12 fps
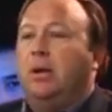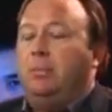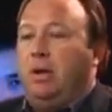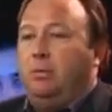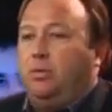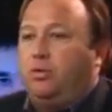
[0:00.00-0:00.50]

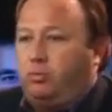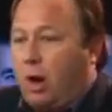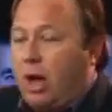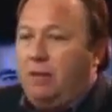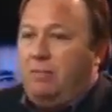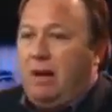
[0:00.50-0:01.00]
I mean, it was
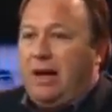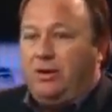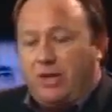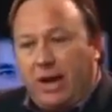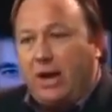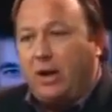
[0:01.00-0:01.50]
run
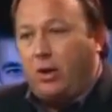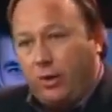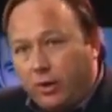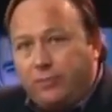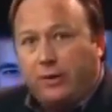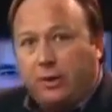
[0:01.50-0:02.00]
by J.
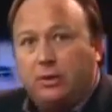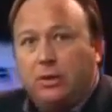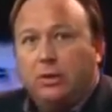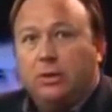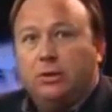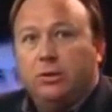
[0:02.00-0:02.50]
Edgar Hoover,
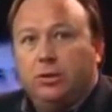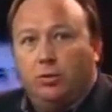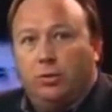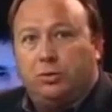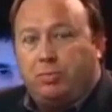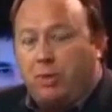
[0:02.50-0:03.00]

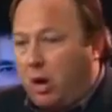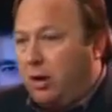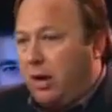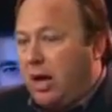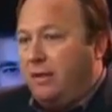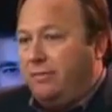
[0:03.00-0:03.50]
who was
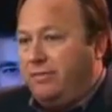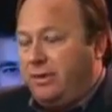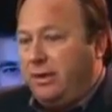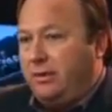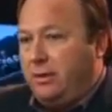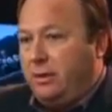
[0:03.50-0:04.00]
part
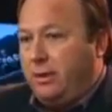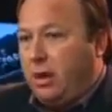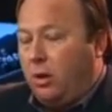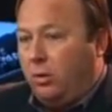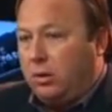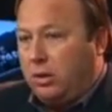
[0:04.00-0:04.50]
of
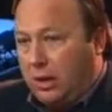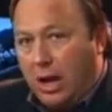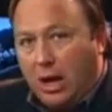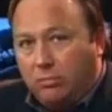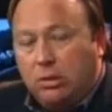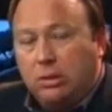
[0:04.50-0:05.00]
the whole
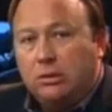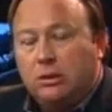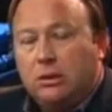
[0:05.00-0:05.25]
club.